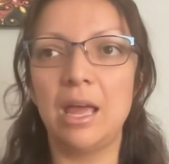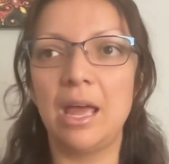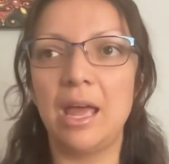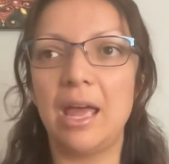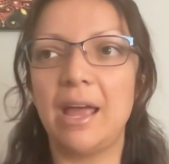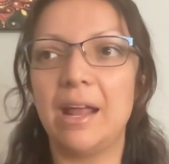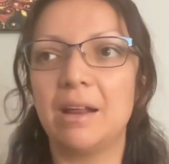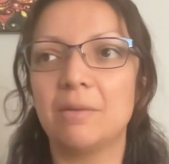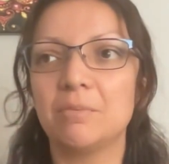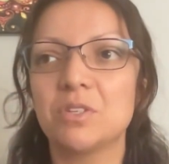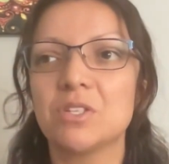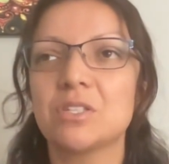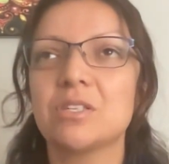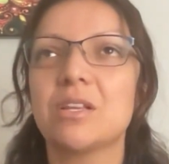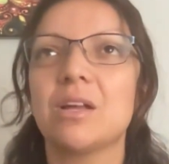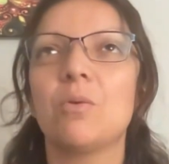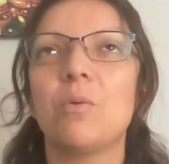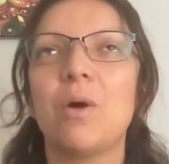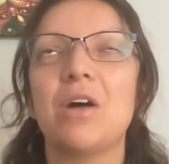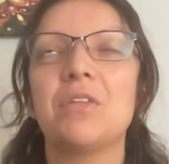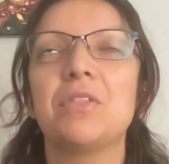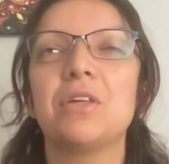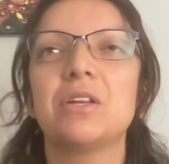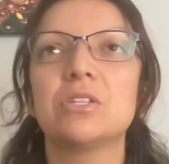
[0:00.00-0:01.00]
And I'm just like,
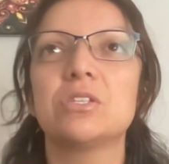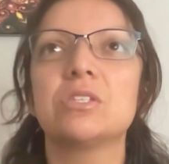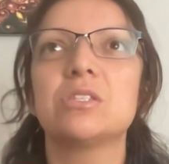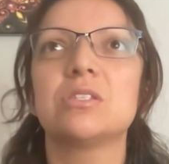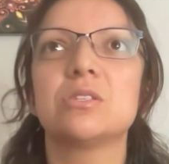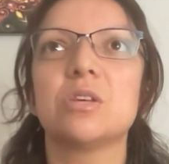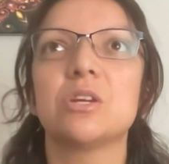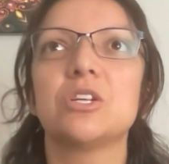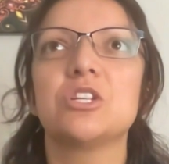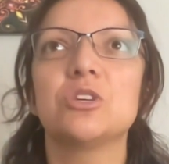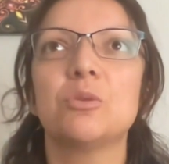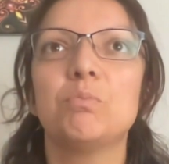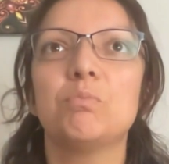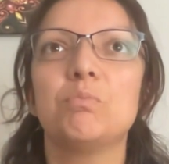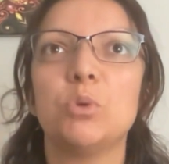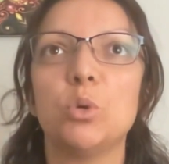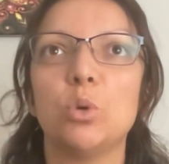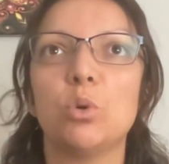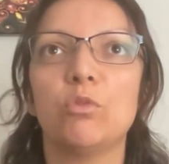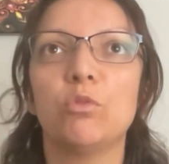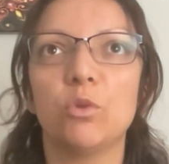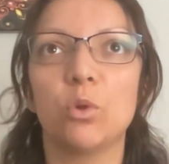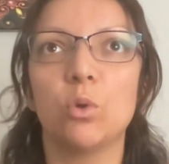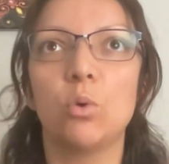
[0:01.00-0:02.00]
wow, that's such a
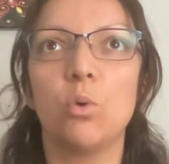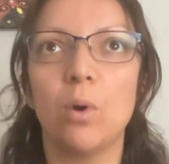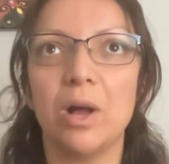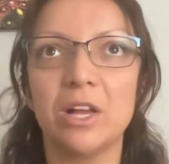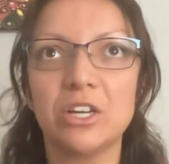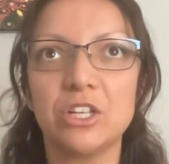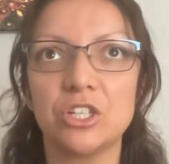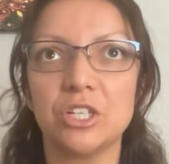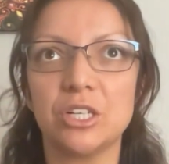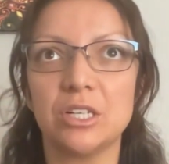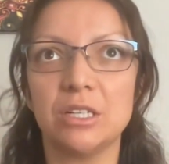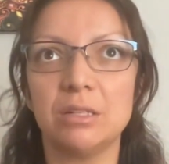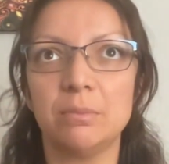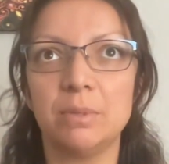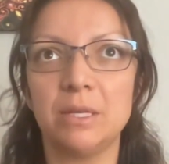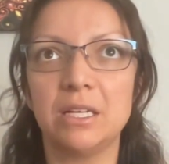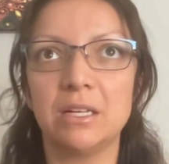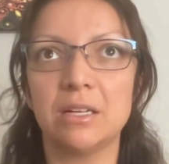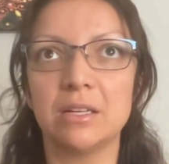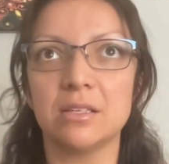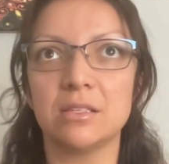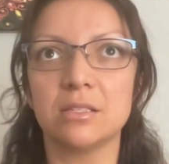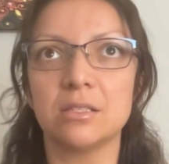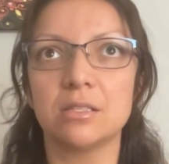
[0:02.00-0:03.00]
beautiful question
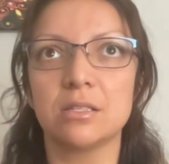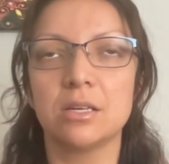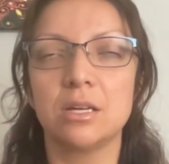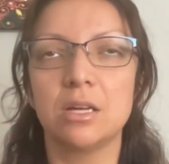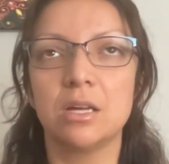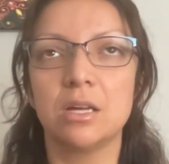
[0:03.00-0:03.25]
because